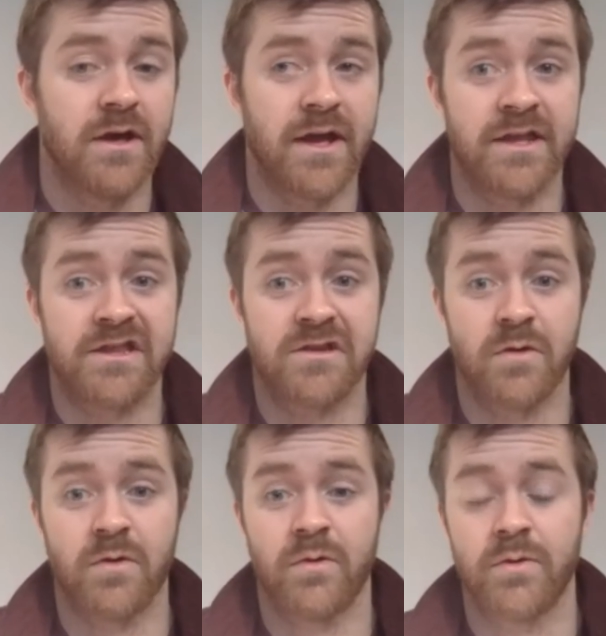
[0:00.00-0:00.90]
And
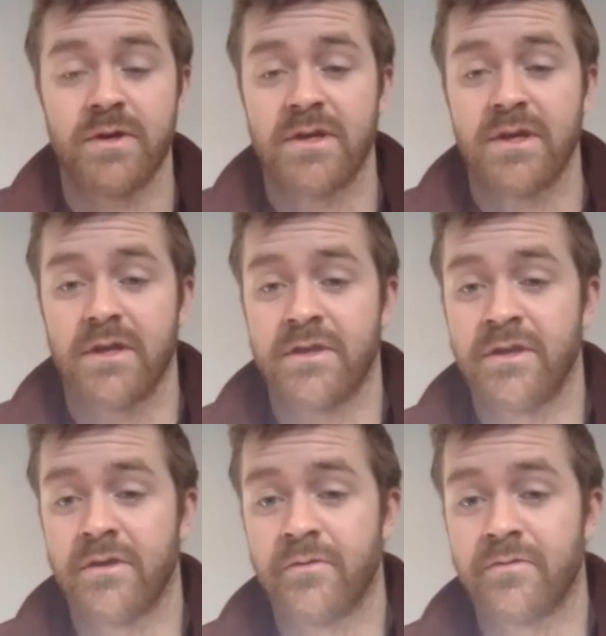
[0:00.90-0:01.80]
so,
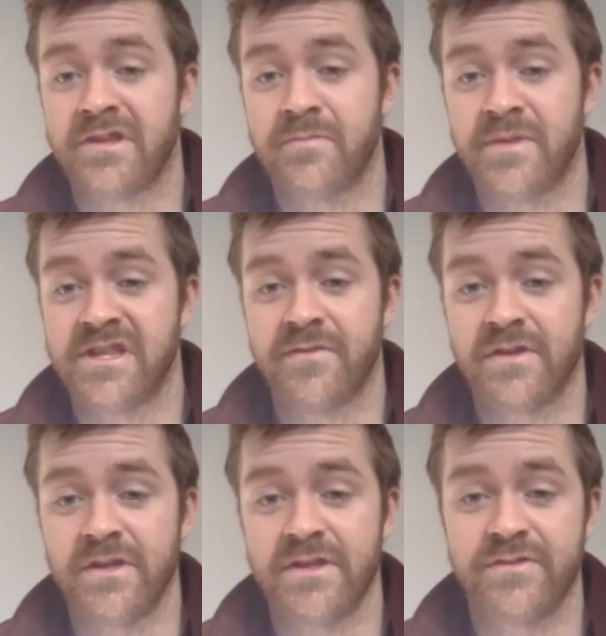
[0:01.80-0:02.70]

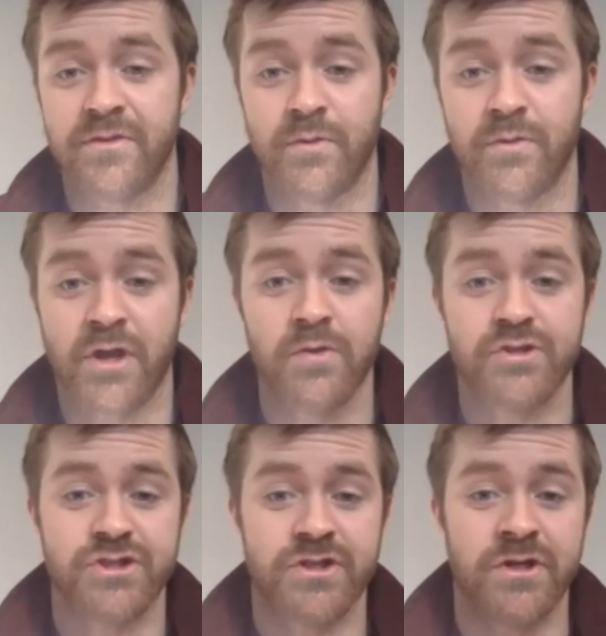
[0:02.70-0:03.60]
specifically to the
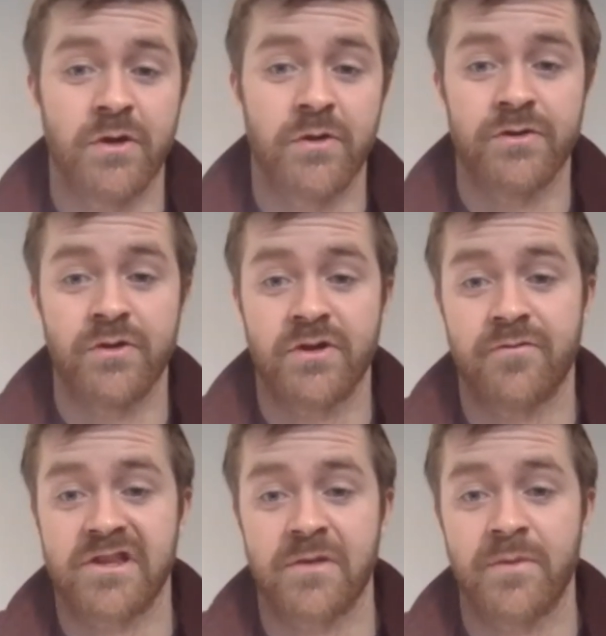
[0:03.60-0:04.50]
coach, you're looking
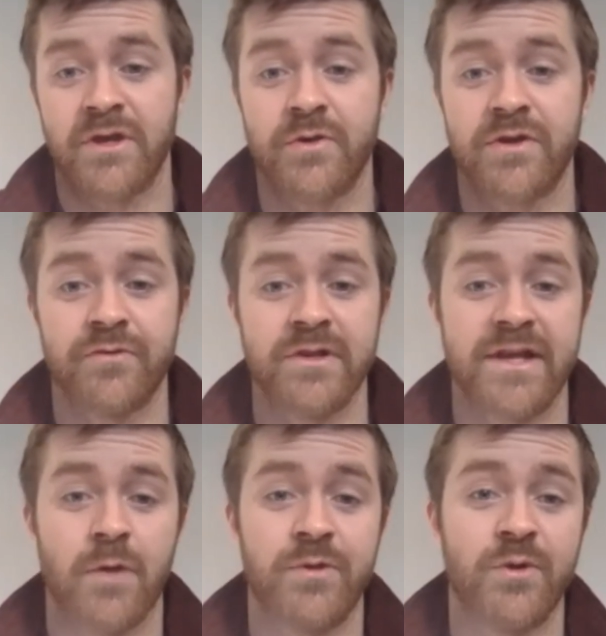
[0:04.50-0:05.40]
for somebody who can really
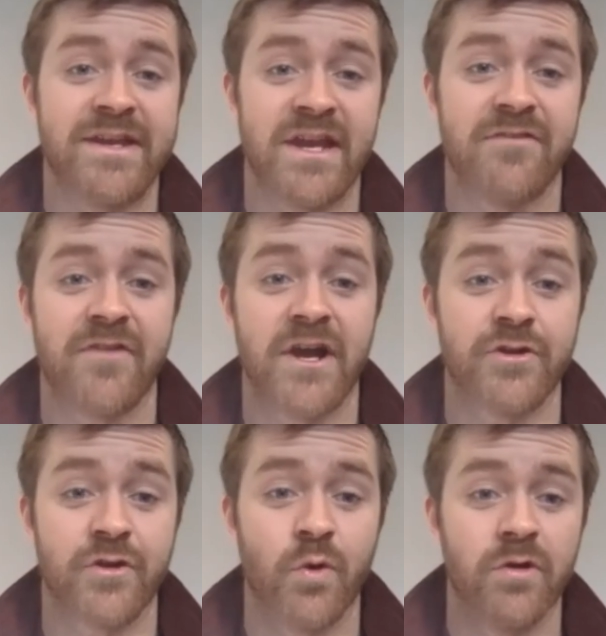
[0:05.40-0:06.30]
help you identify your
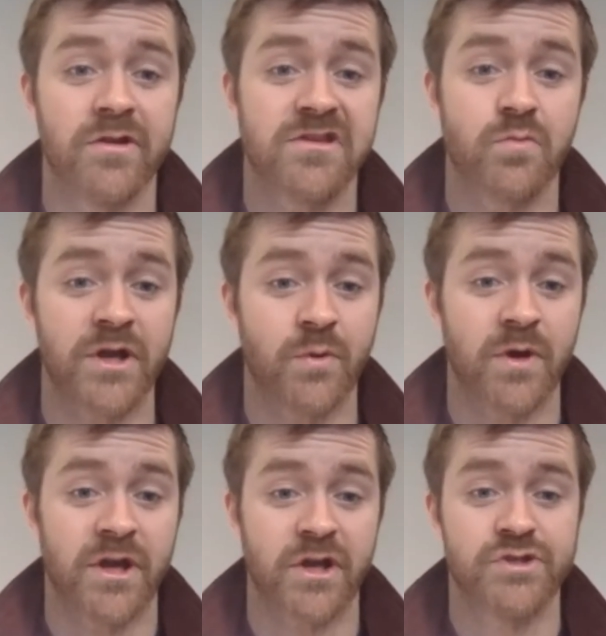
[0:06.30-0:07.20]
goals, where you want
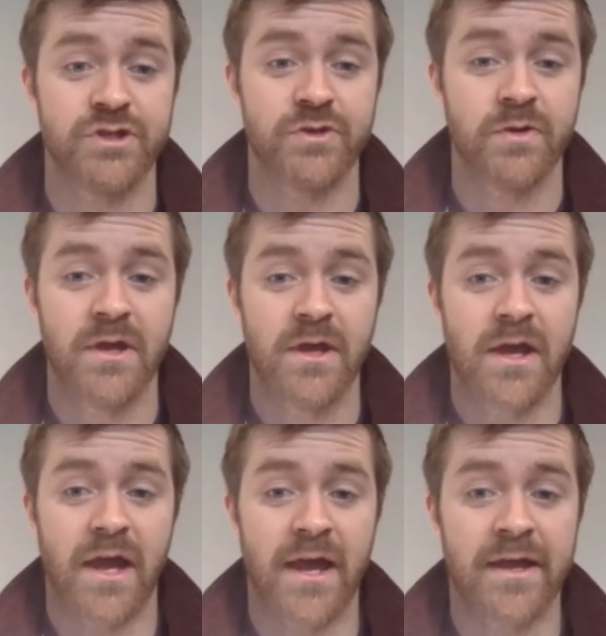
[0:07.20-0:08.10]
to go to,
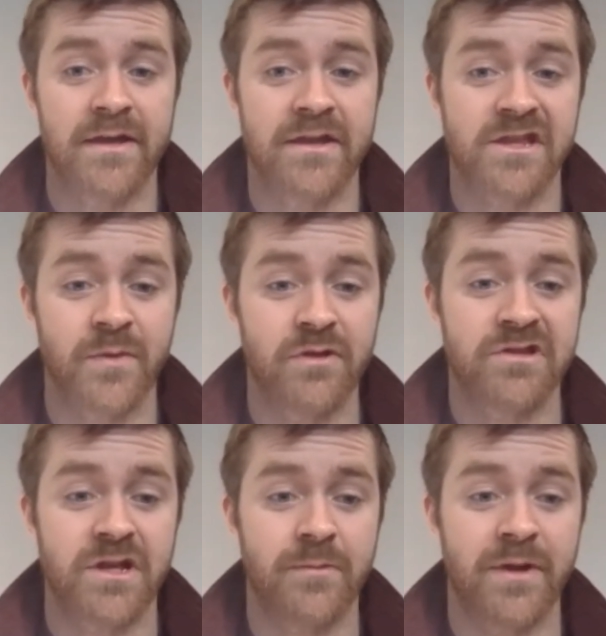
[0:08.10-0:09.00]
and somebody who's
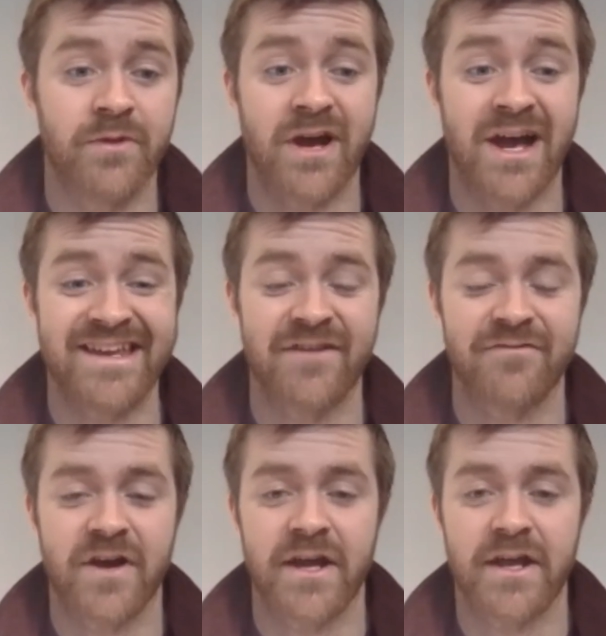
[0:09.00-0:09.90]
going to be able to
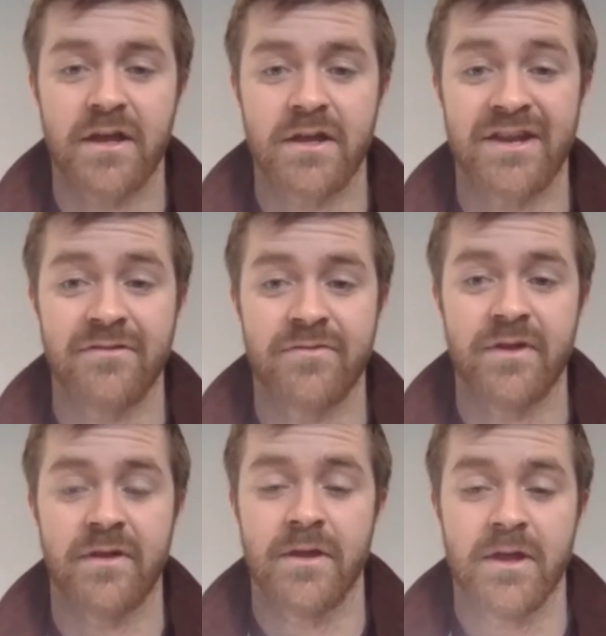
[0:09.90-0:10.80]
identify kind
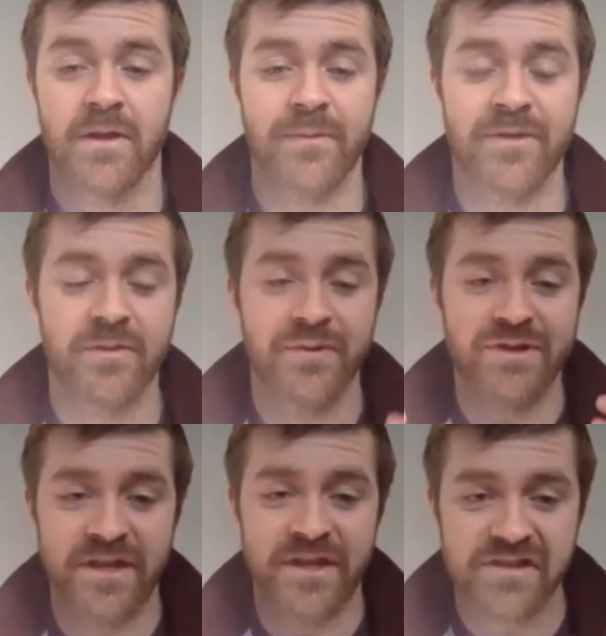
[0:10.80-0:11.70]
of maybe the
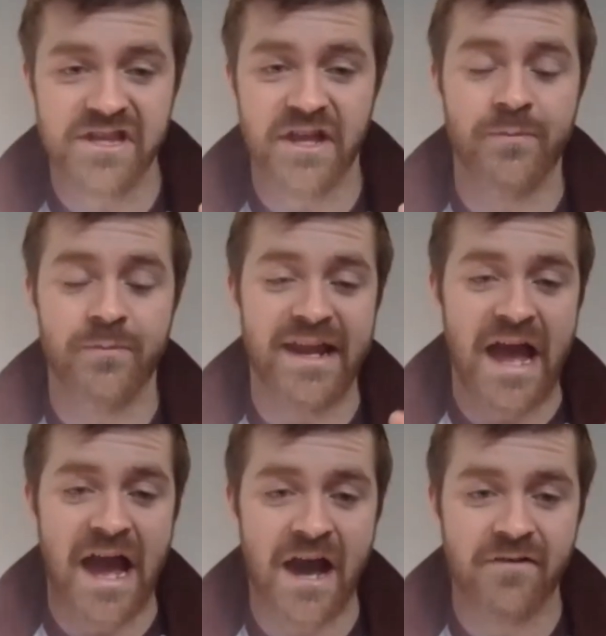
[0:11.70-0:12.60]
beliefs that you might
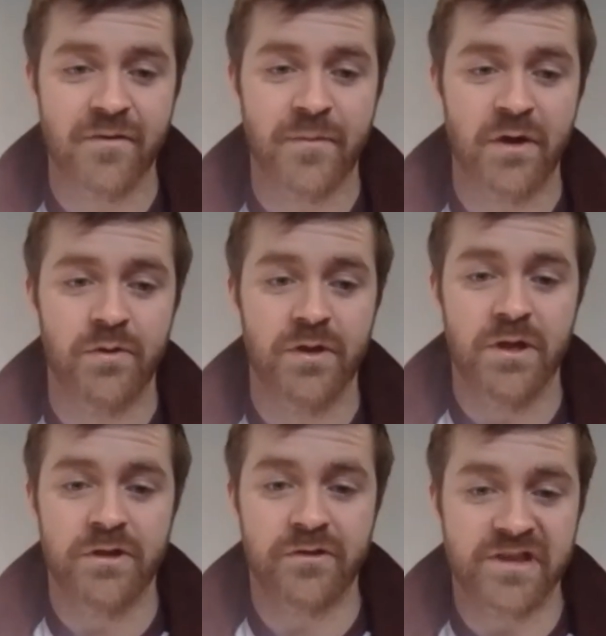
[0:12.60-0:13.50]
have about
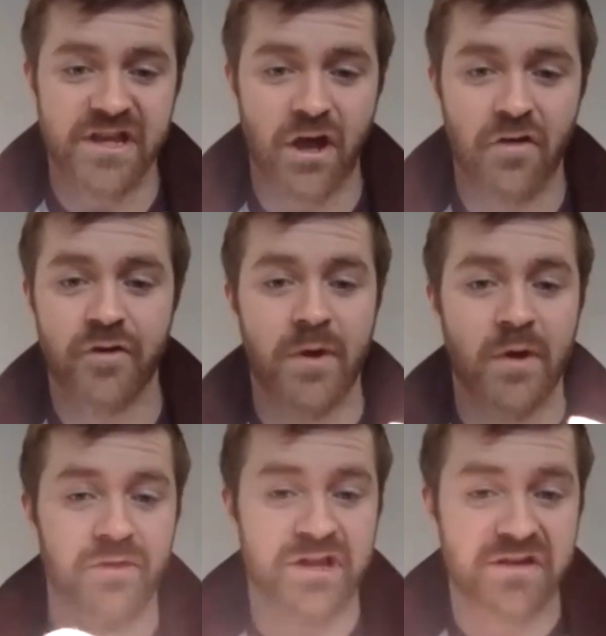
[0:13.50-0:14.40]
yourself or
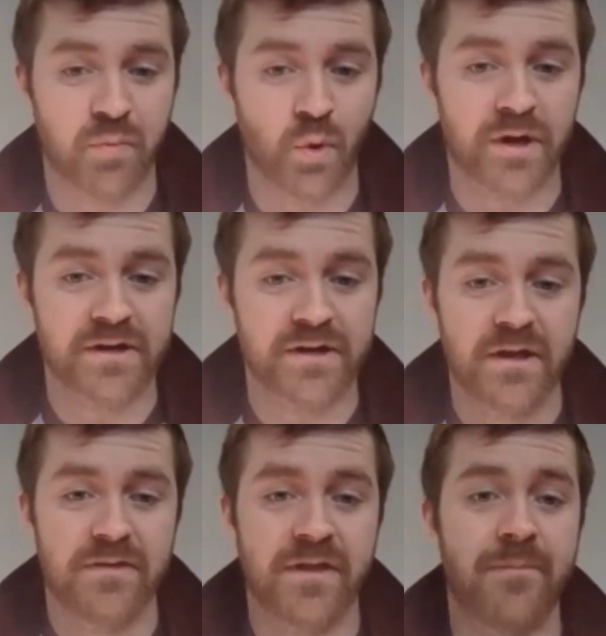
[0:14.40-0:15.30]
about the sport
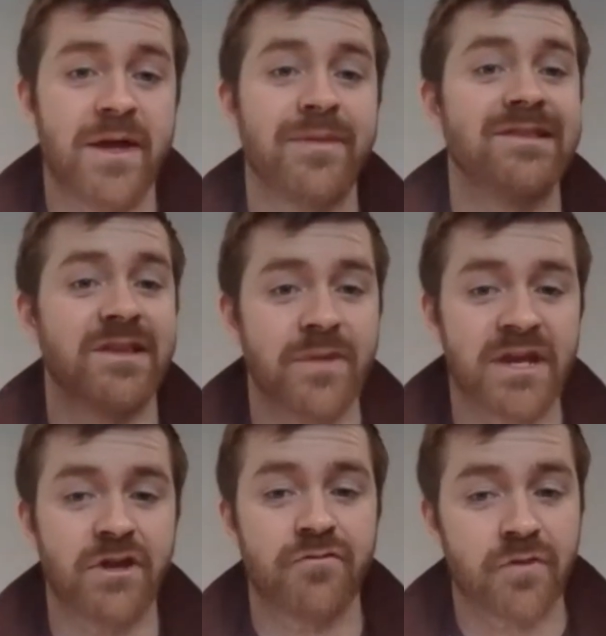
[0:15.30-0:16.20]
that may be
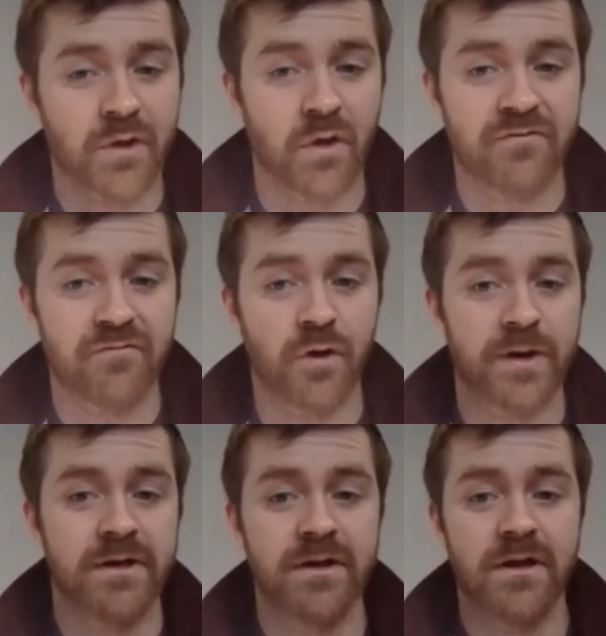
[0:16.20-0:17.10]
limiting you from going
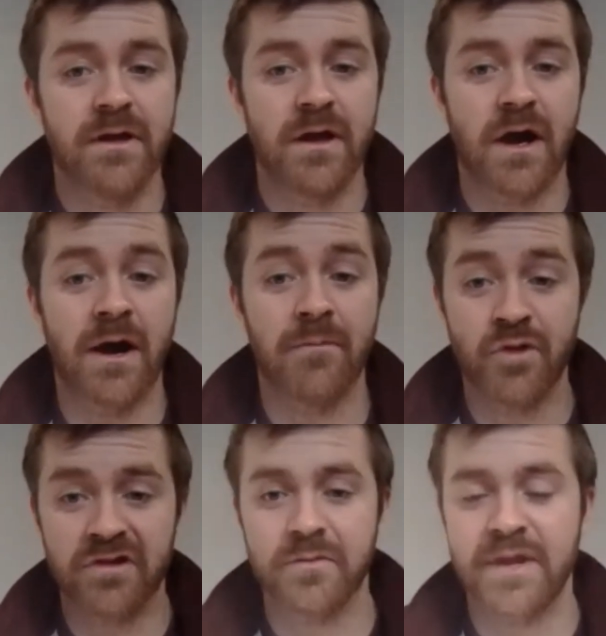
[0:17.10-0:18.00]
forward.
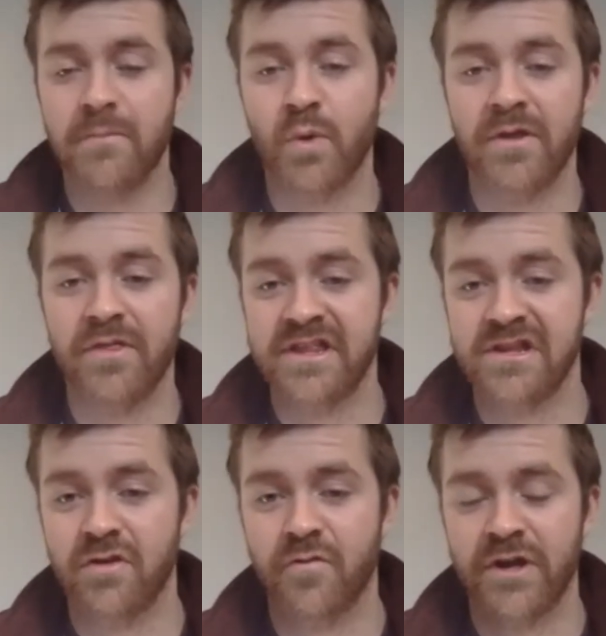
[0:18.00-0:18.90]
Those would be important things to
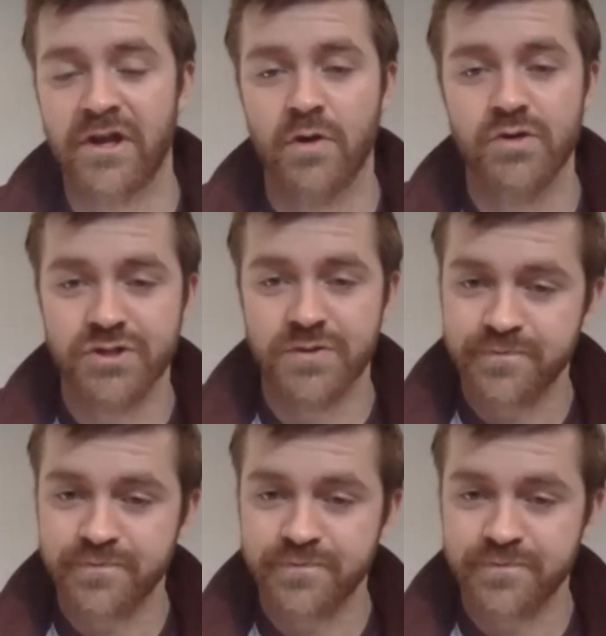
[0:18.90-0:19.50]
look for in a coach.